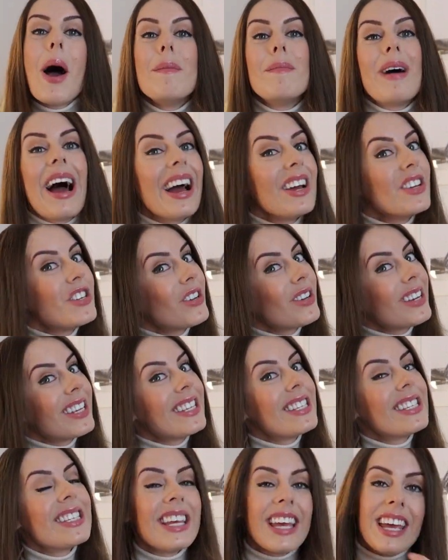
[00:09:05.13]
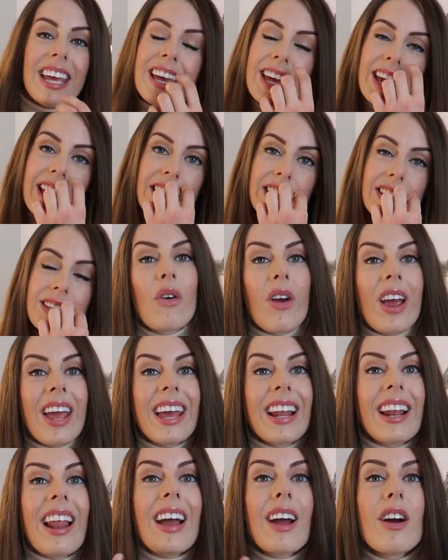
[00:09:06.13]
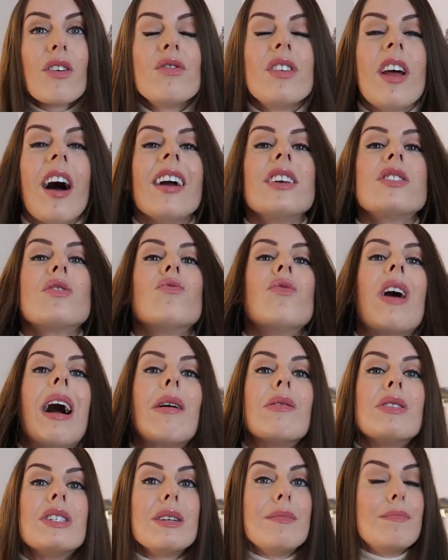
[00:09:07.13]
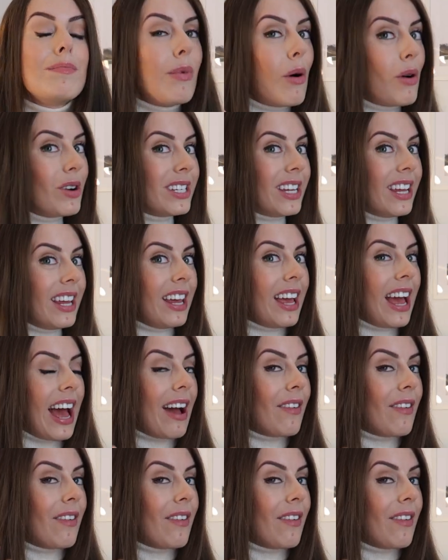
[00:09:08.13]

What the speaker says: But as you can see, it's created like a nice rounded body